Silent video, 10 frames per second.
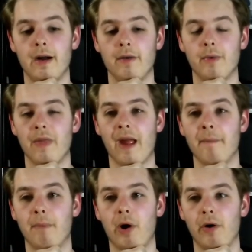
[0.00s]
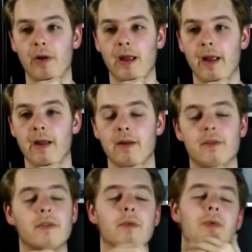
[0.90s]
When that ball
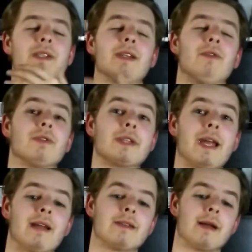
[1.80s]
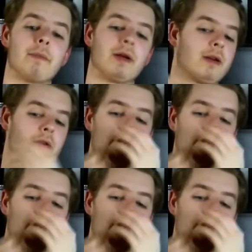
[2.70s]
hit the receiver's hands, I'm like, oh